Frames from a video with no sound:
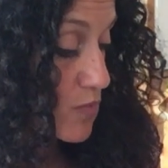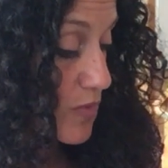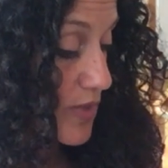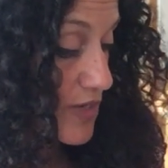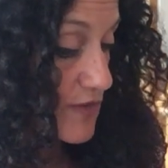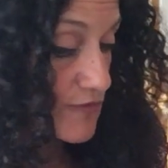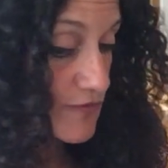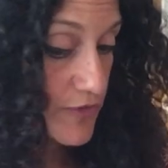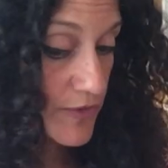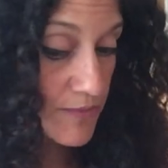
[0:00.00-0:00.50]

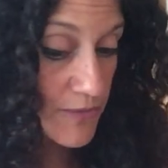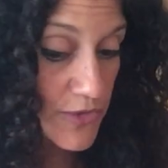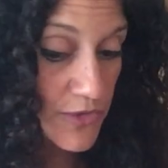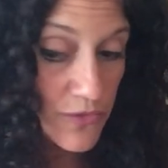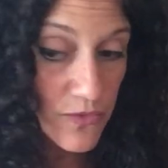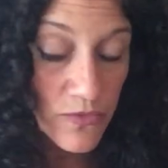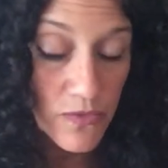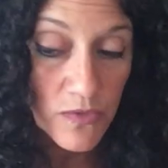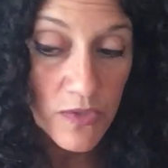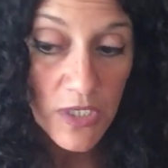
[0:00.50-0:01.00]
away from
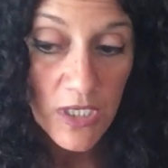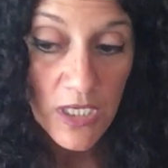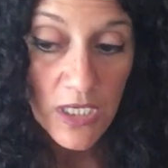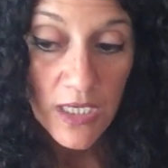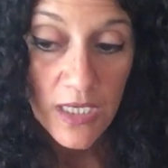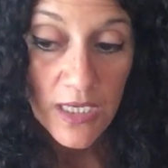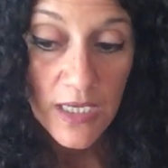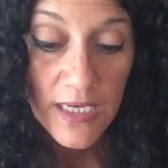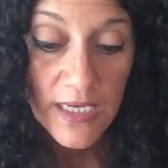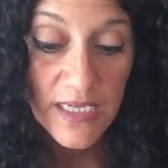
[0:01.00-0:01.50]
you,
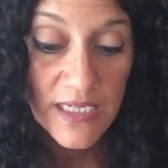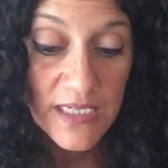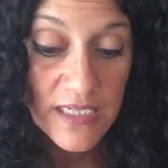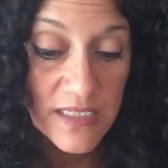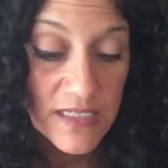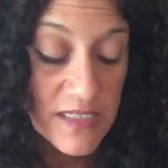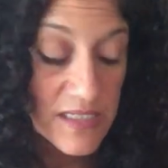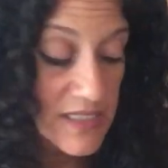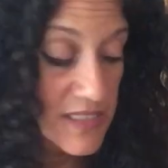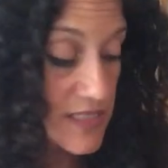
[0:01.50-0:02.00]

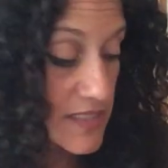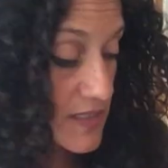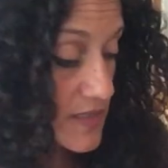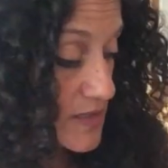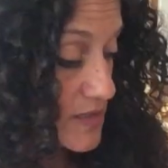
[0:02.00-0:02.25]
is